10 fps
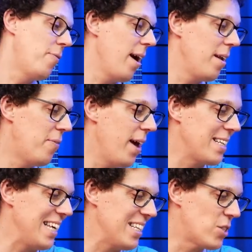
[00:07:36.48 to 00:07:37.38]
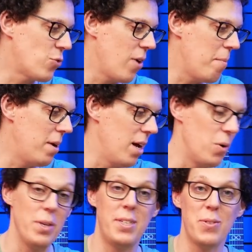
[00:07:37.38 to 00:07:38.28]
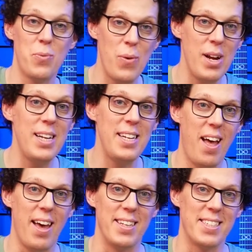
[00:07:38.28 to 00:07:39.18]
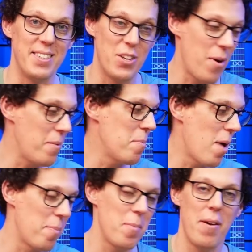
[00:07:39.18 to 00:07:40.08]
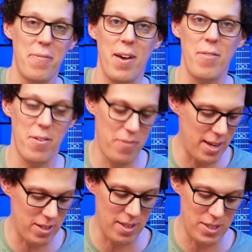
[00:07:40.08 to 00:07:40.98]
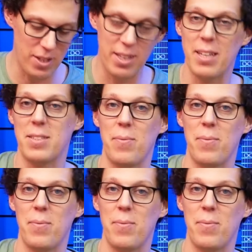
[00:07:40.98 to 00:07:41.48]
the final effect is tremolo, which is really nice. The tremolo might be my favorite effect on this. You can get